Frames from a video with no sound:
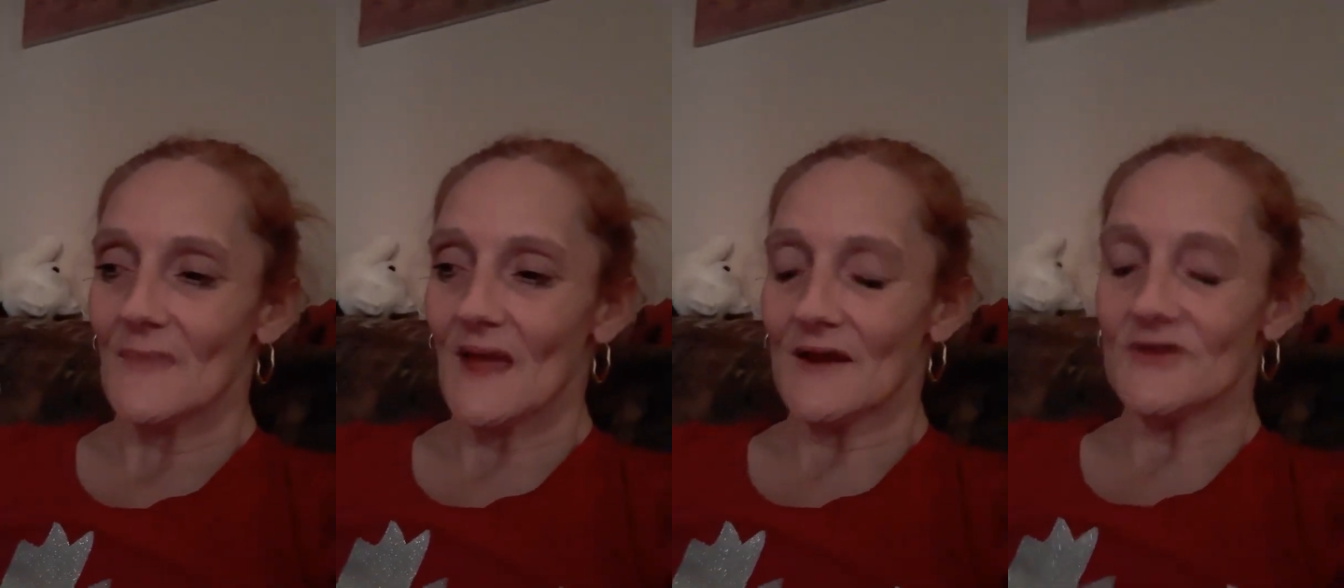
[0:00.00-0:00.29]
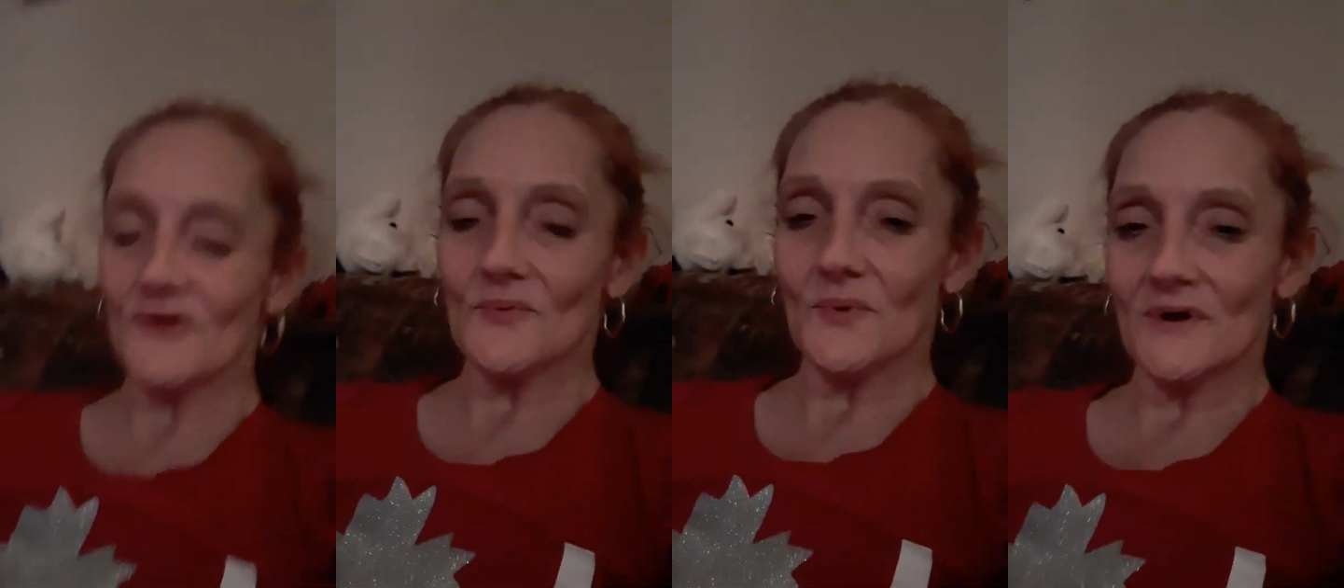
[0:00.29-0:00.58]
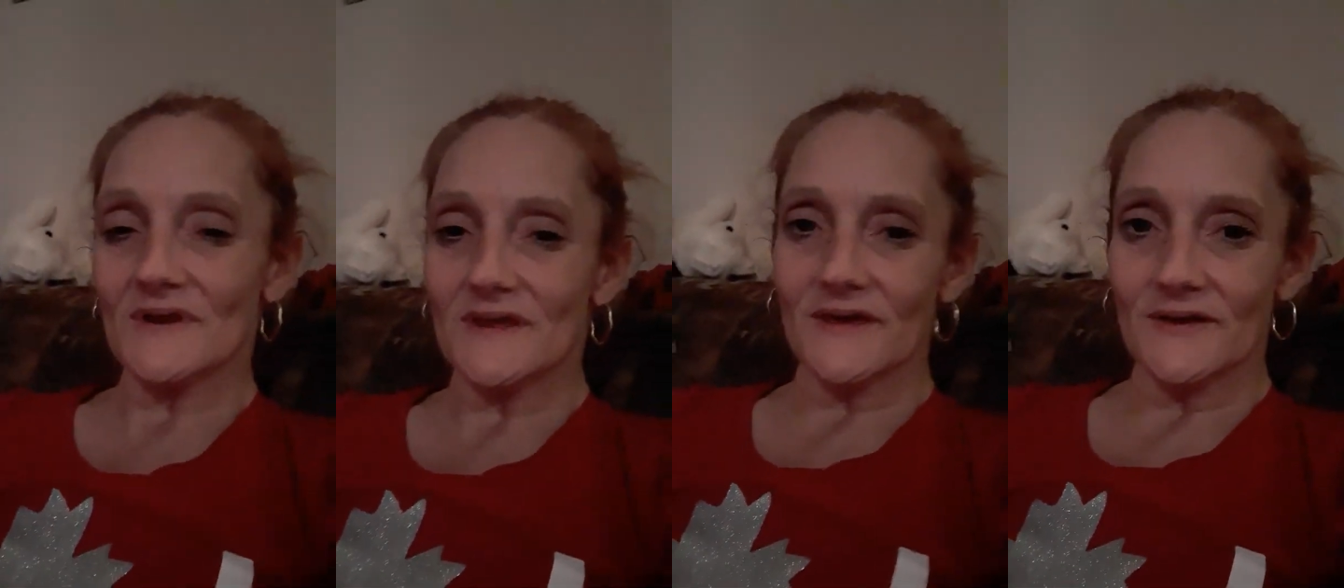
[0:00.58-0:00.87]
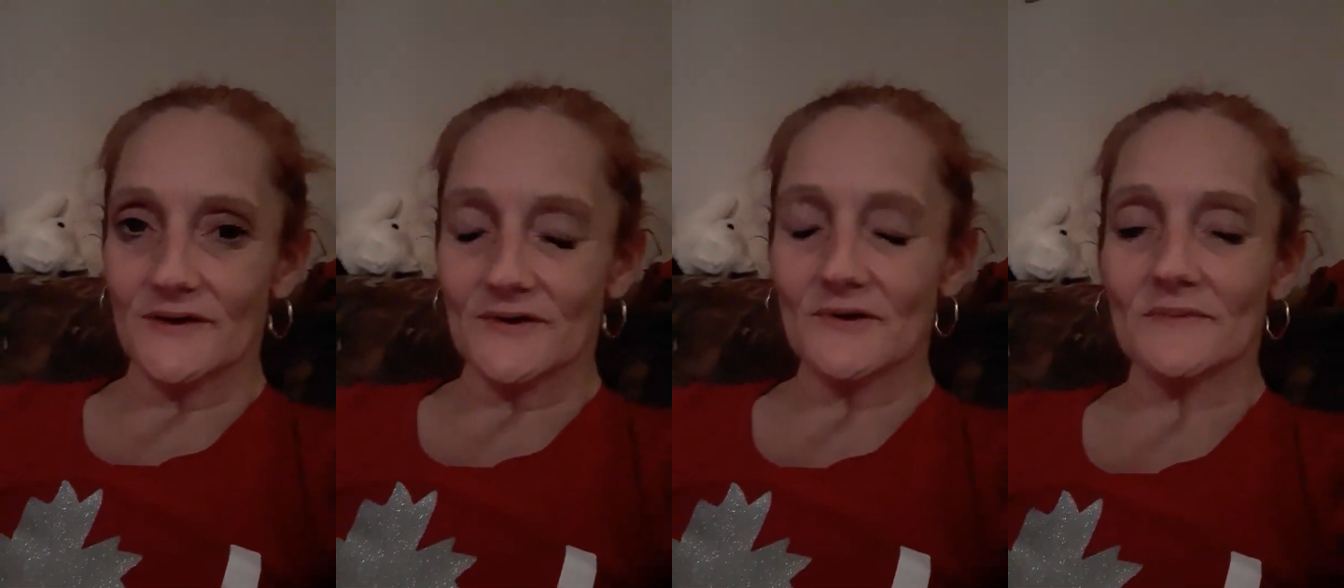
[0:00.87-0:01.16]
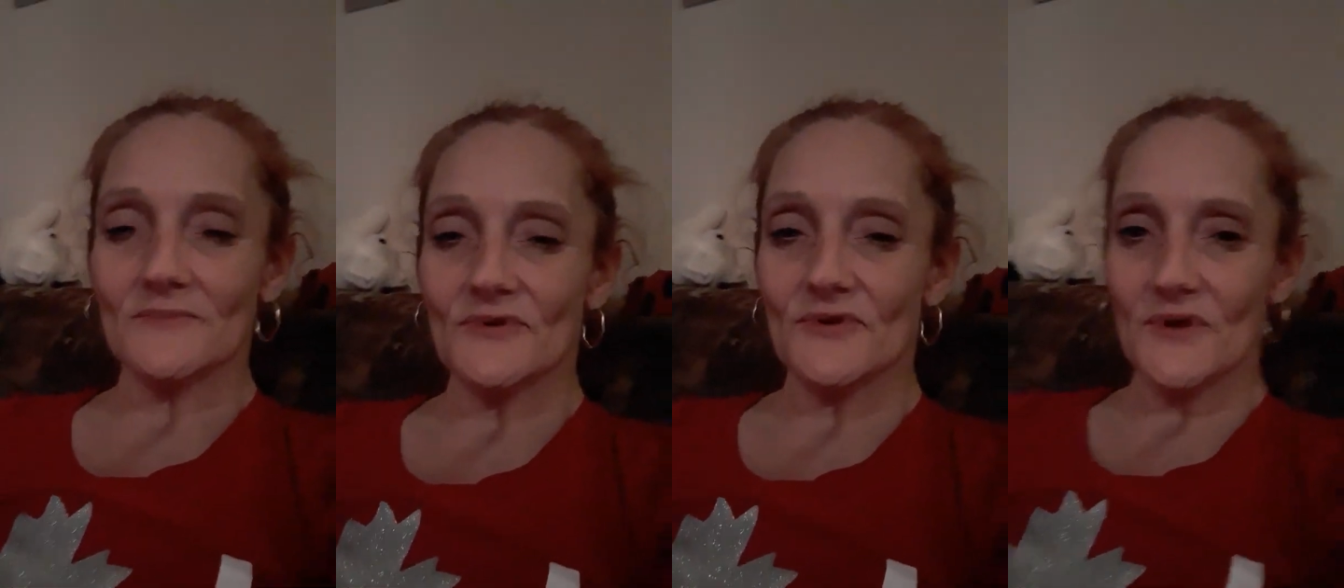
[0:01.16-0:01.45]
I just want to hear
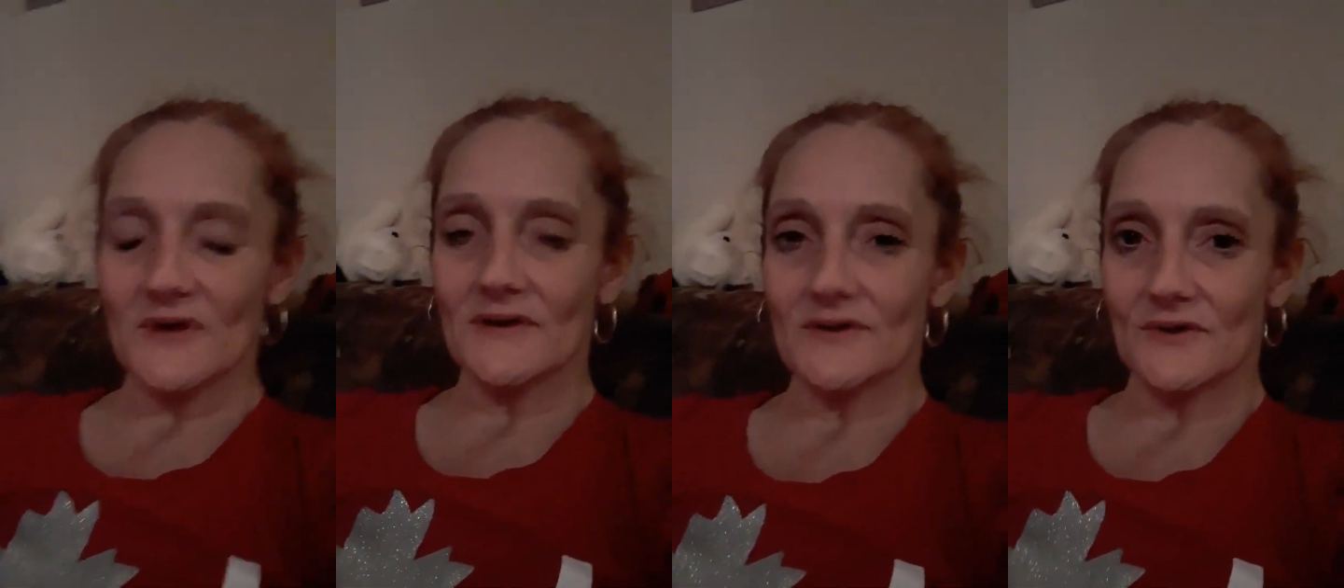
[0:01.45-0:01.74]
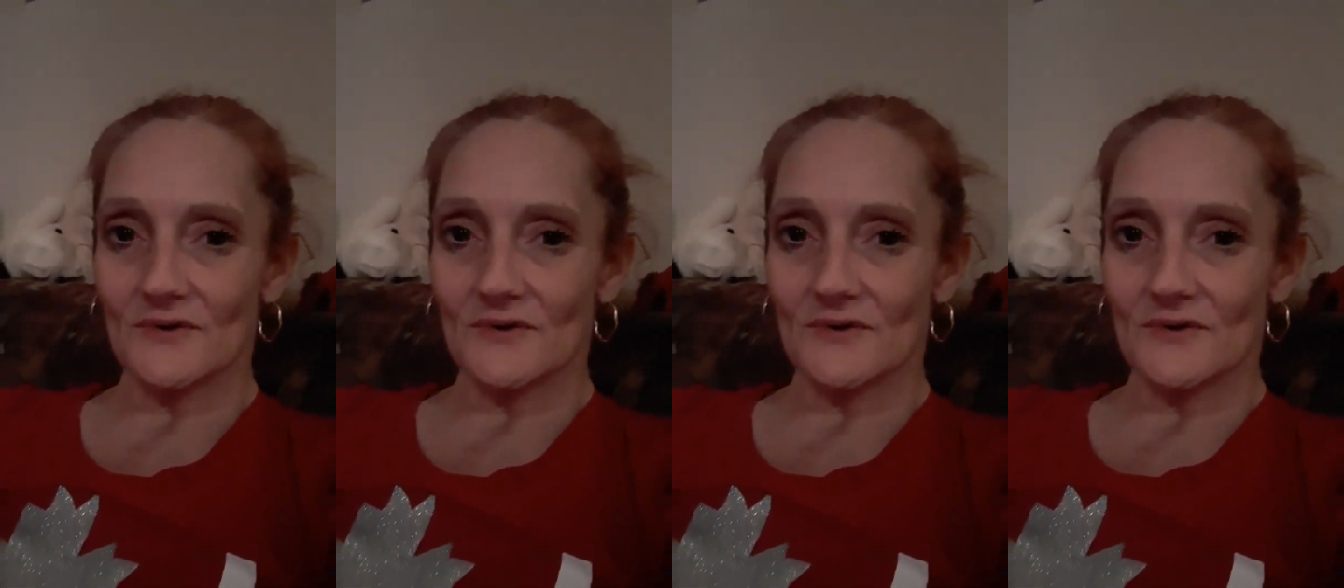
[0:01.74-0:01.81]
him say, you